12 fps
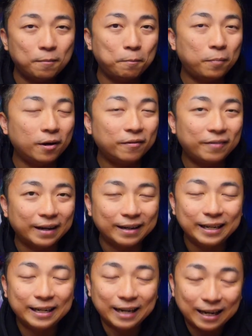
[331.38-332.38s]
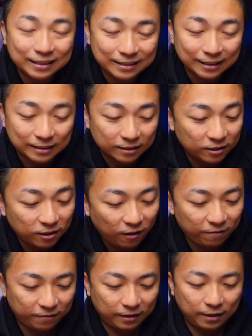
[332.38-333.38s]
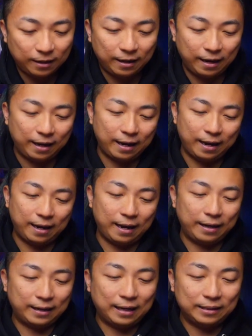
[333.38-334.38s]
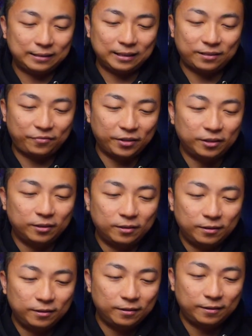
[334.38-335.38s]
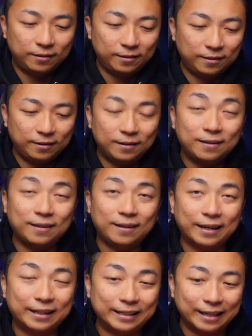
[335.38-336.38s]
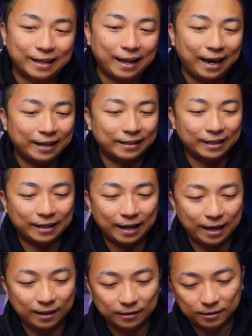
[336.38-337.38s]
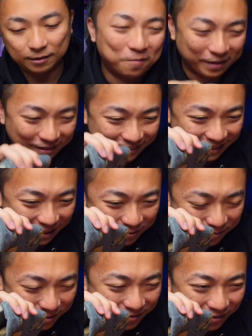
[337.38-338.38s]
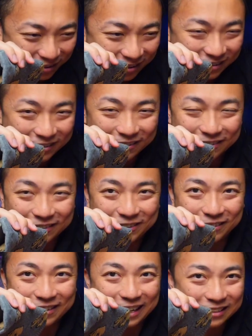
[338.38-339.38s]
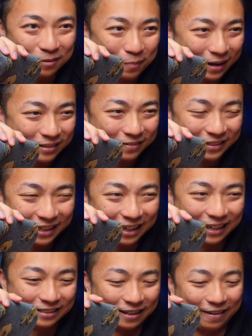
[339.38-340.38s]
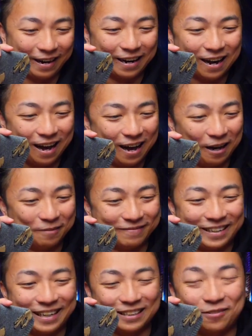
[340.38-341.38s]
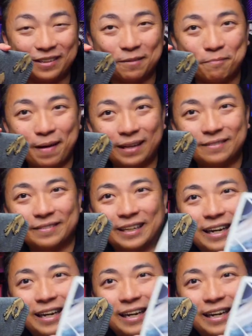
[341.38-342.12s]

perfectly nice and soft, and the cards just feel like a delight in the hands. Oh my gosh, I almost forgot to show you guys the backs of the cards. Alright, here's what the backs of the